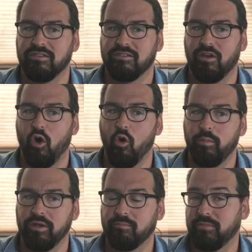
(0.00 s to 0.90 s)
is
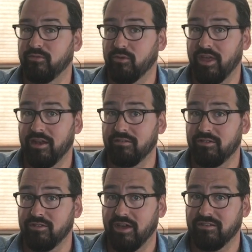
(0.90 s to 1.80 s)
hoping before the end of
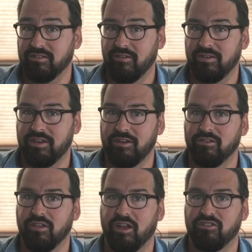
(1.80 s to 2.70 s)
2017
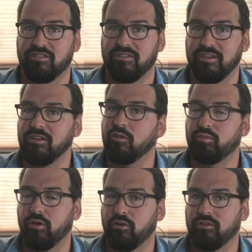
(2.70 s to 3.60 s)
to launch a single
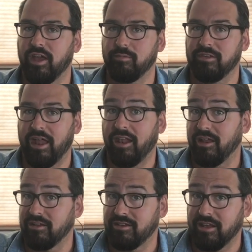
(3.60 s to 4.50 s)
prototype
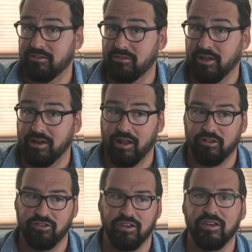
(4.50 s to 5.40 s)
satellite to test their
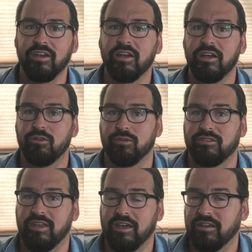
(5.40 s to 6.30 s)
technology, do a
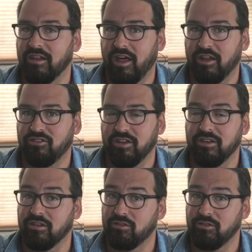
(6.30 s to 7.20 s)
second launch
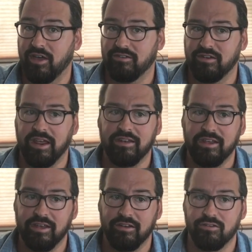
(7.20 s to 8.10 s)
in
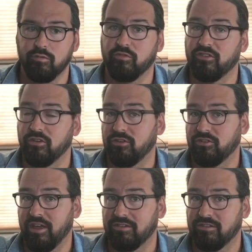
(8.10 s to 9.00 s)
2018 to further
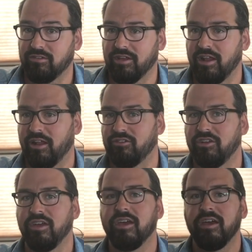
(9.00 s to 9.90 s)
test their
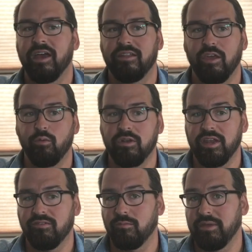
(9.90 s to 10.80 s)
technology, and they
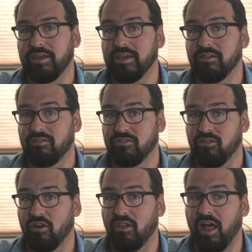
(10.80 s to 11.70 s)
wouldn't even begin to
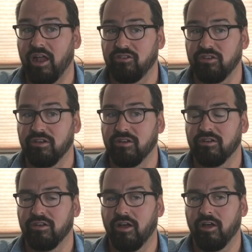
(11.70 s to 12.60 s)
start launching
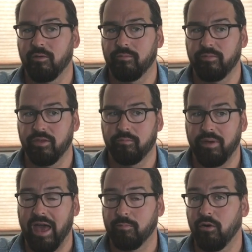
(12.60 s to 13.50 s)
um, the
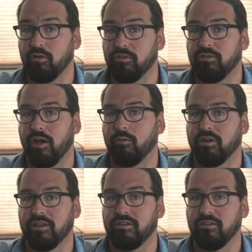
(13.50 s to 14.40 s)
backbone of their
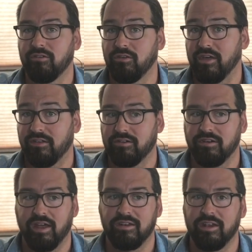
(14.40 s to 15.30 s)
network until
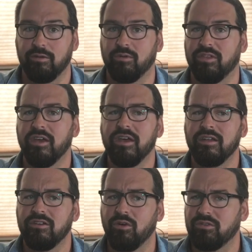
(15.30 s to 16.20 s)
2019, with
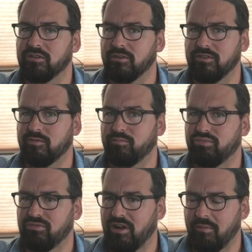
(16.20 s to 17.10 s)
no service
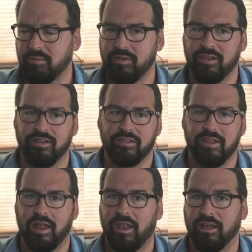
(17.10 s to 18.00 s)
probably
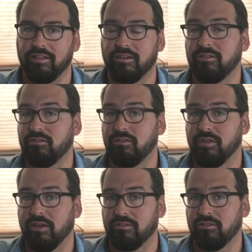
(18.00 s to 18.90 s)
not likely until
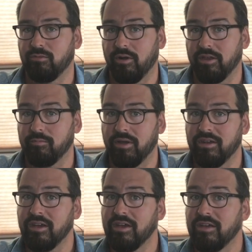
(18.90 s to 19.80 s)
2020.
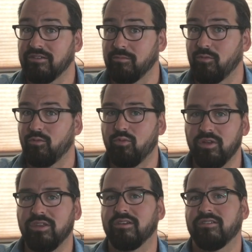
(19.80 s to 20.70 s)
But some
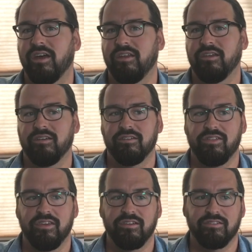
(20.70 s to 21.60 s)
really exciting
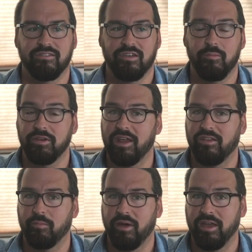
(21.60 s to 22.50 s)
things coming
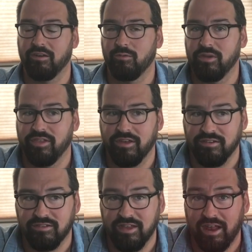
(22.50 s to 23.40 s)
down the pike with
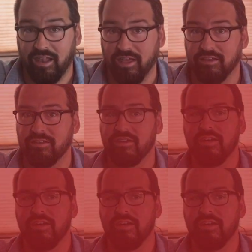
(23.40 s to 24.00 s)
a satellite.